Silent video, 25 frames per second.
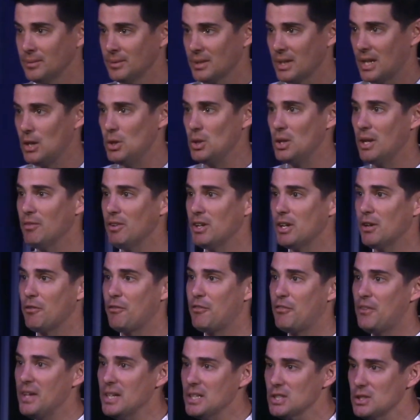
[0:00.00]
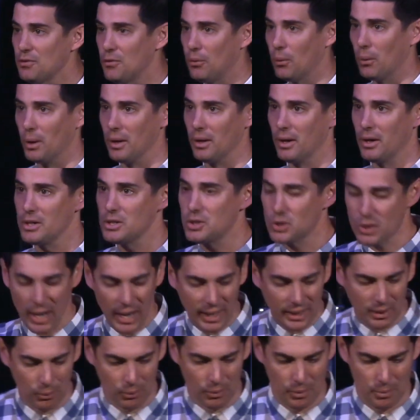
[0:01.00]
Can you give a defense for it? Are you
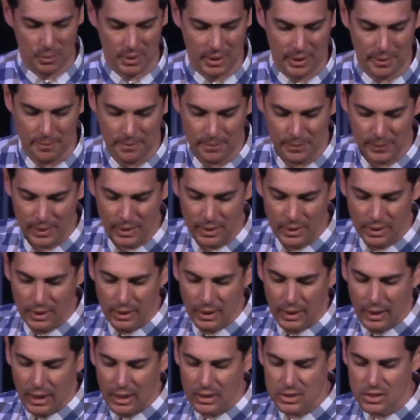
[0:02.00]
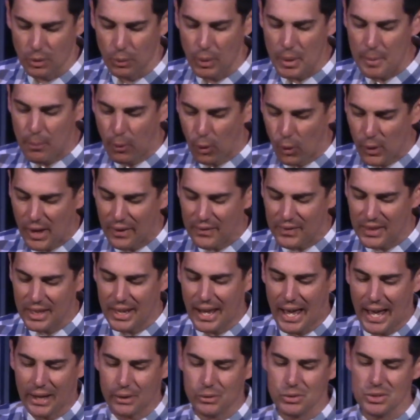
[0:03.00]
tracking with me? And so we point out the
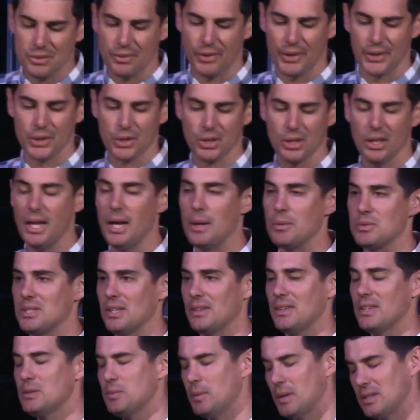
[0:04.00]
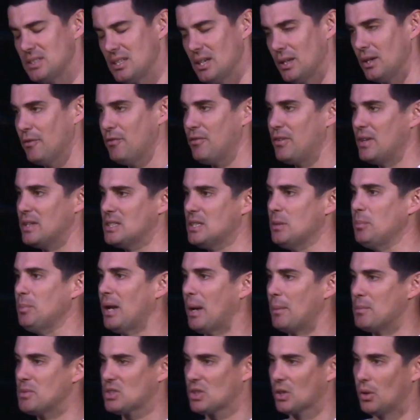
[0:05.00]
inaccuracies of other claims. Now, this may sound offensive, but
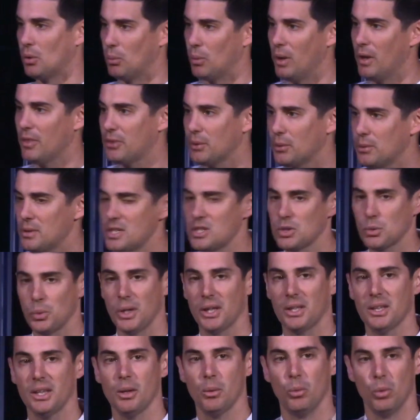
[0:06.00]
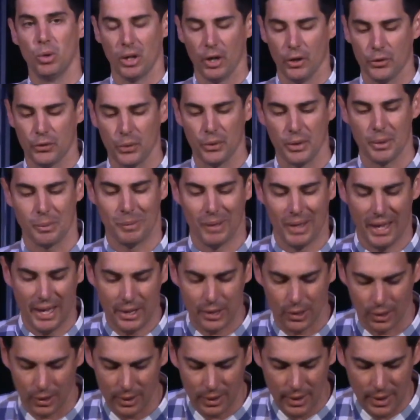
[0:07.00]
I'm just going to run through these quickly, and we'll go through them
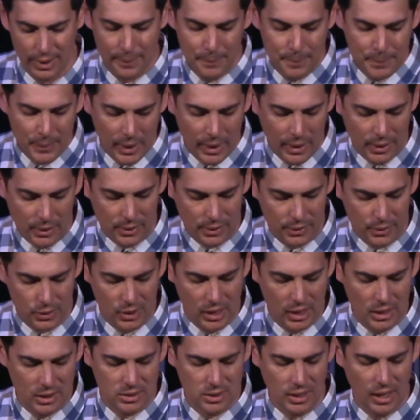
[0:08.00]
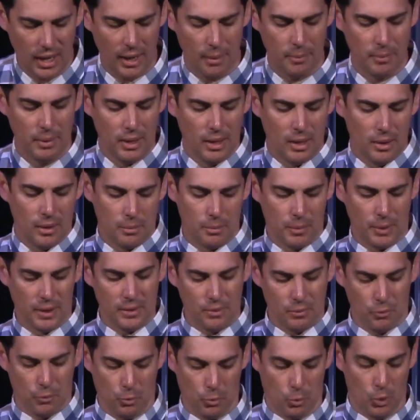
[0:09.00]
later in another date and time.
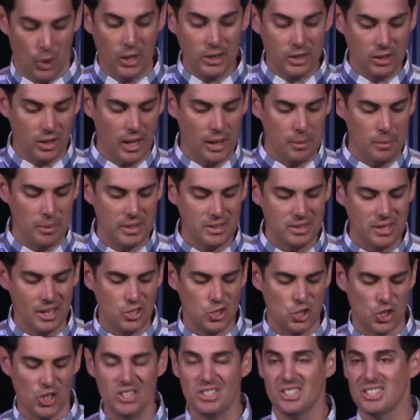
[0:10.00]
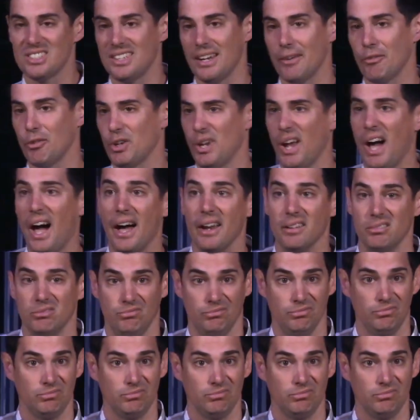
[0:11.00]
But one claim is that Jesus never died.